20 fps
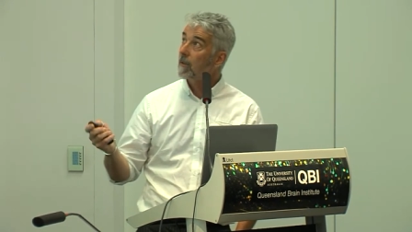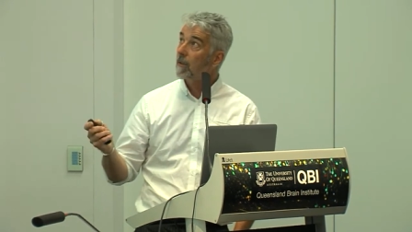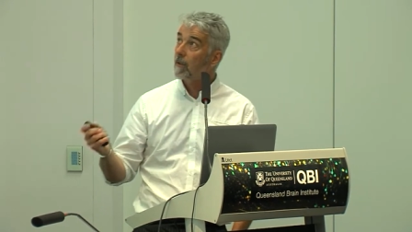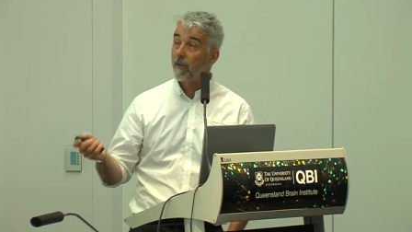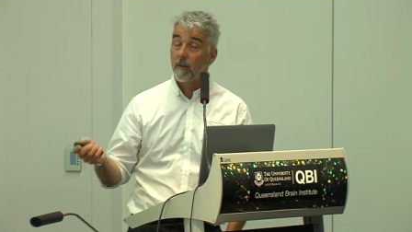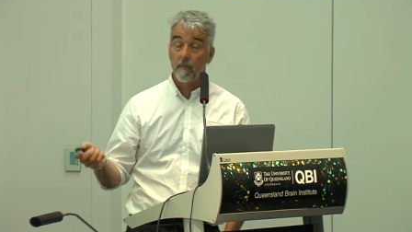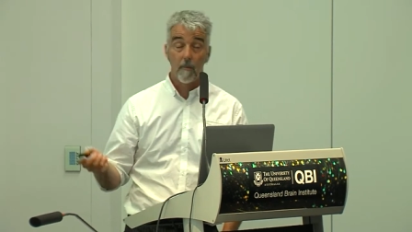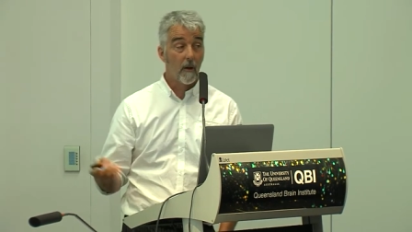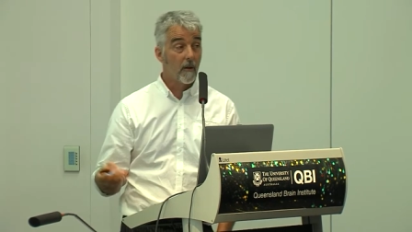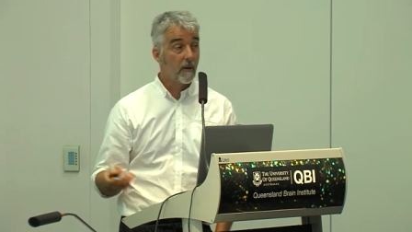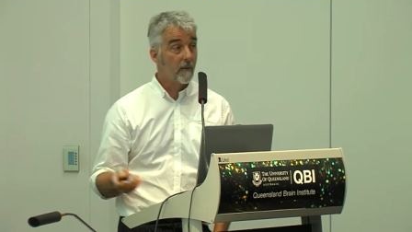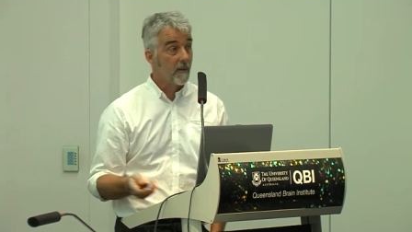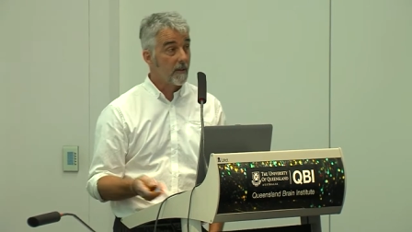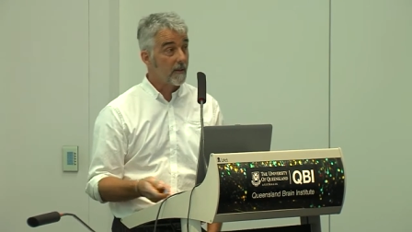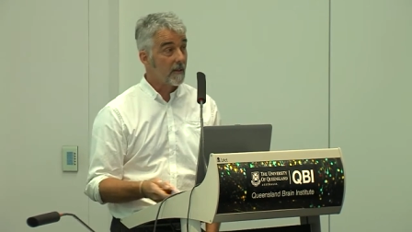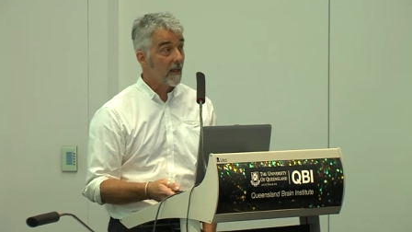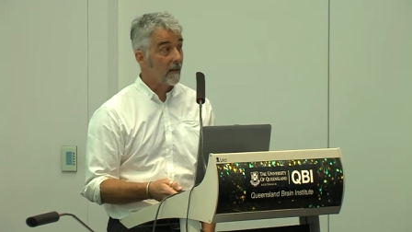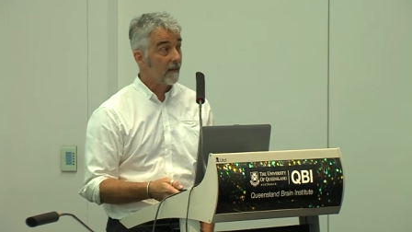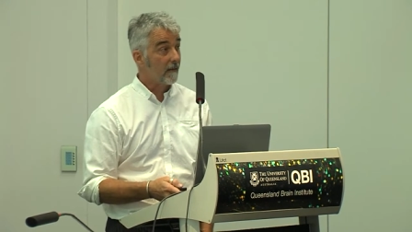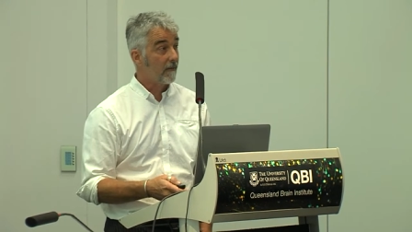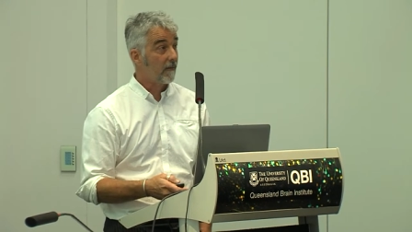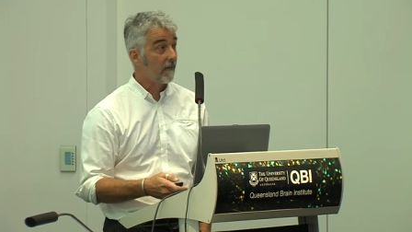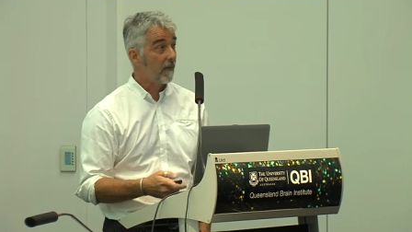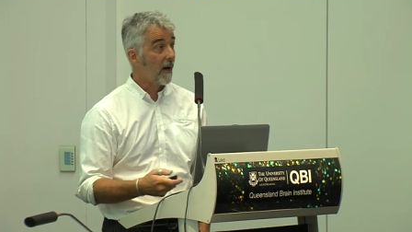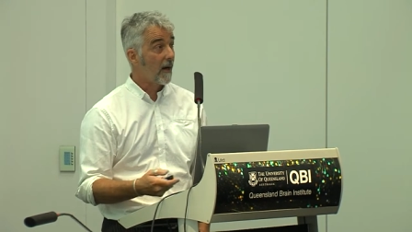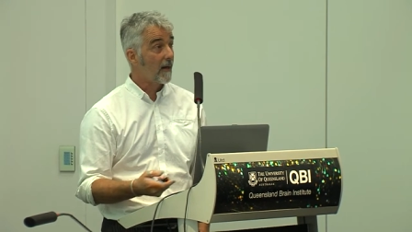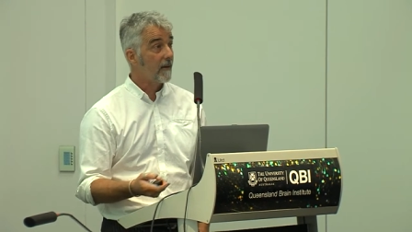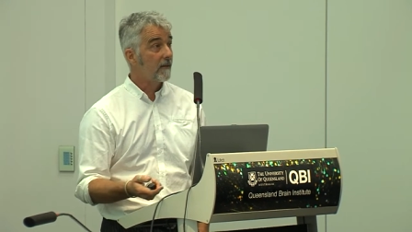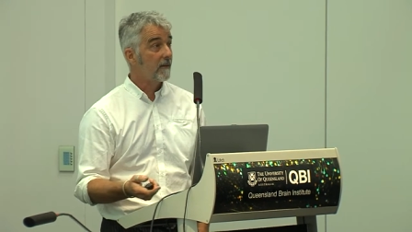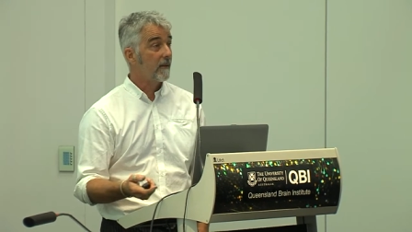just about to be sent to
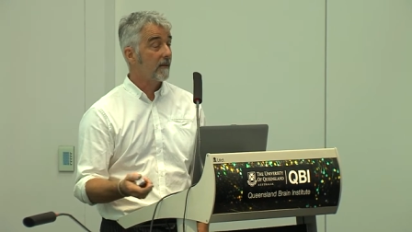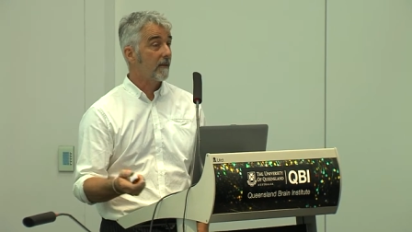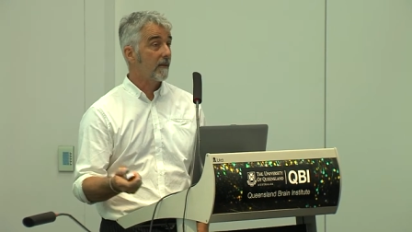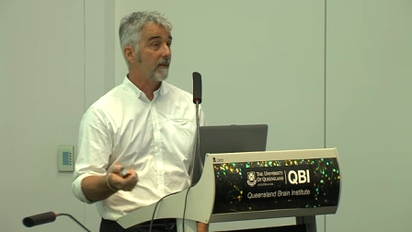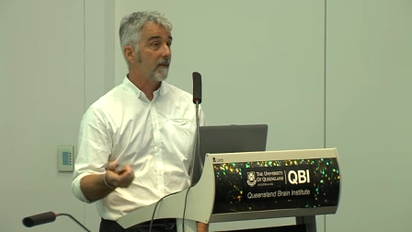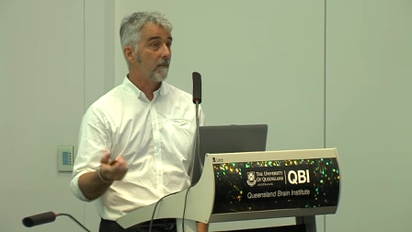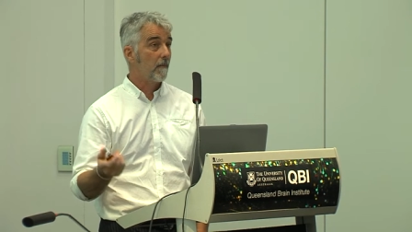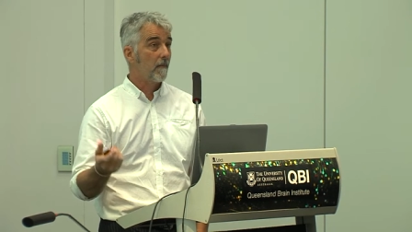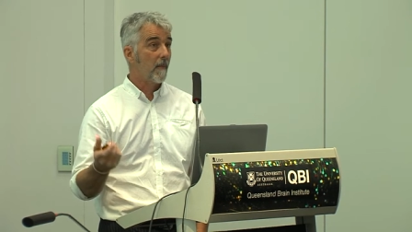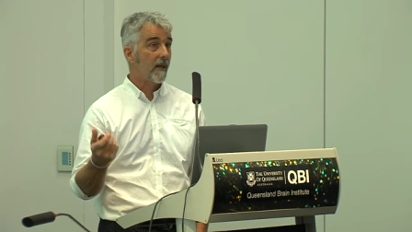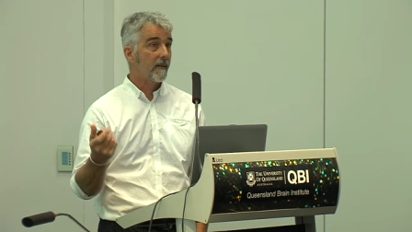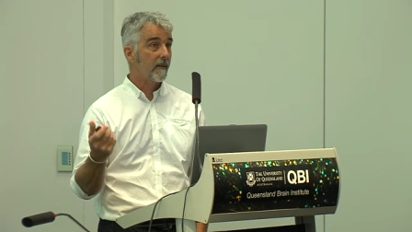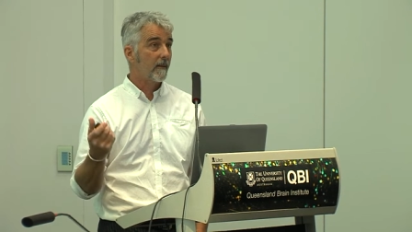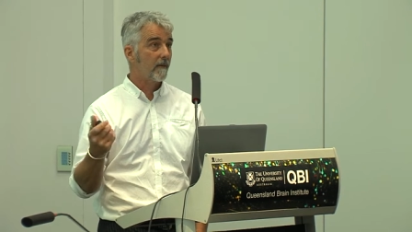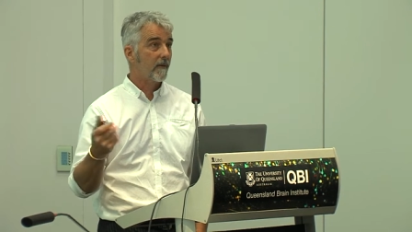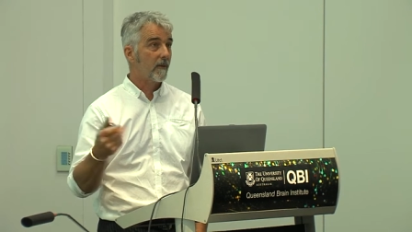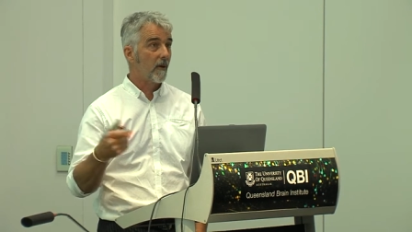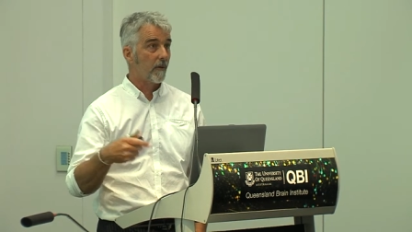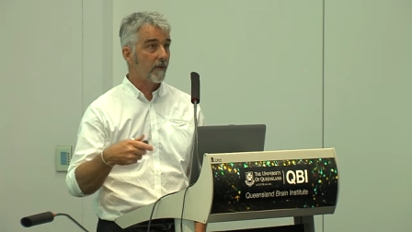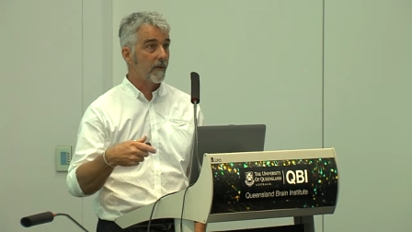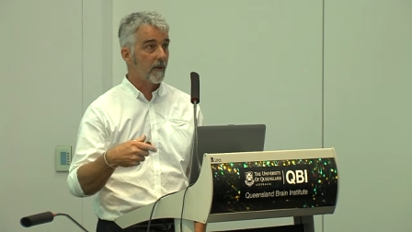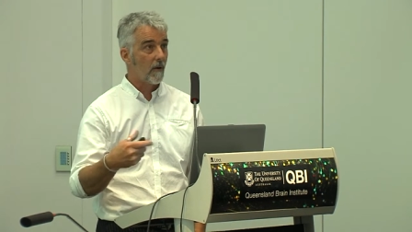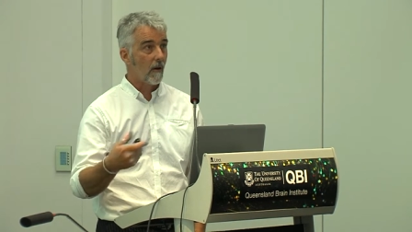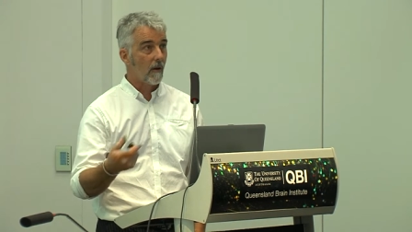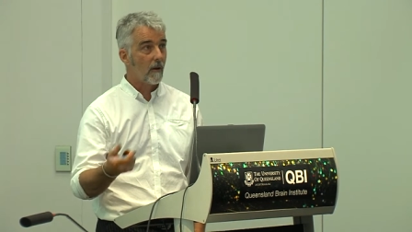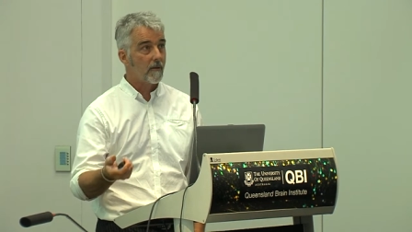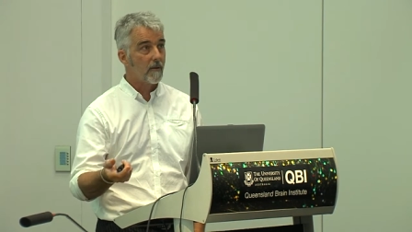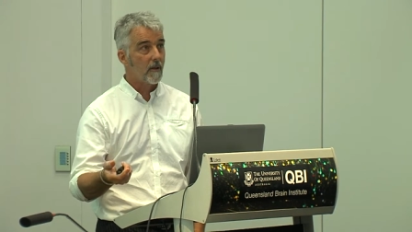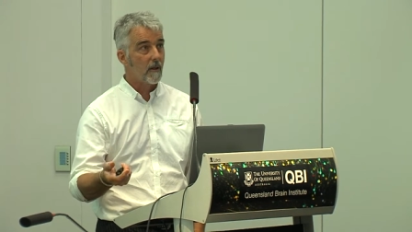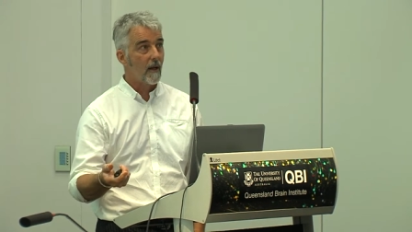France to this massive
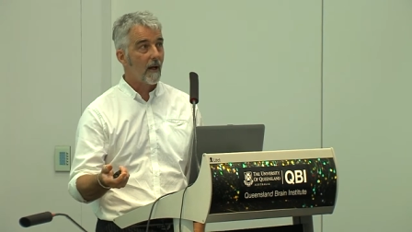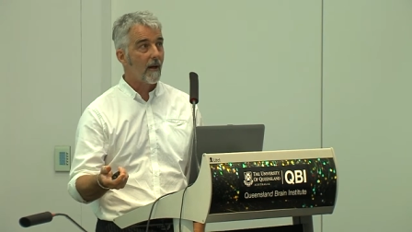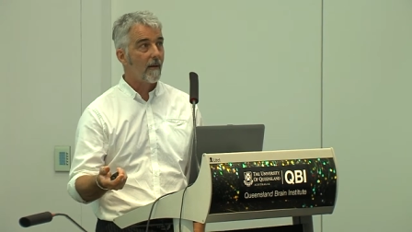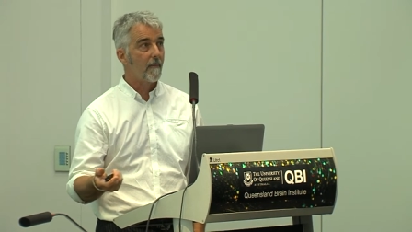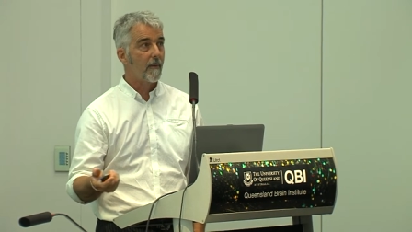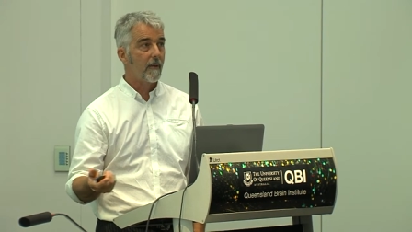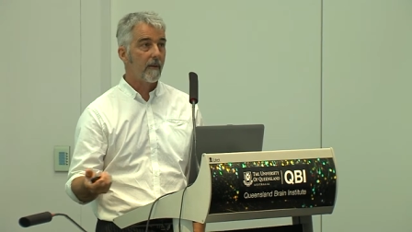toxicology lab,